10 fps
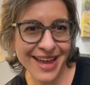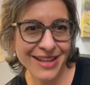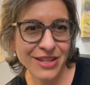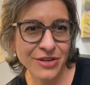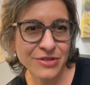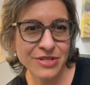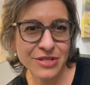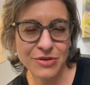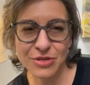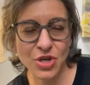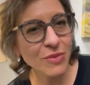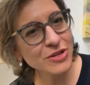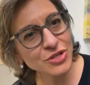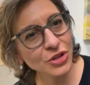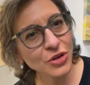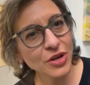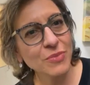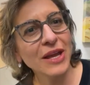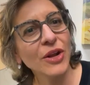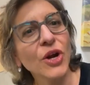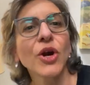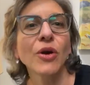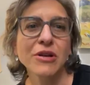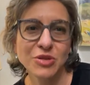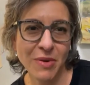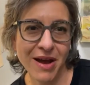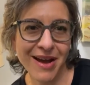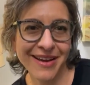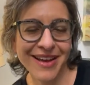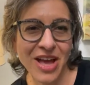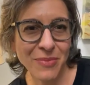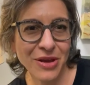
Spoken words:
And there's so much to learn and be encouraged by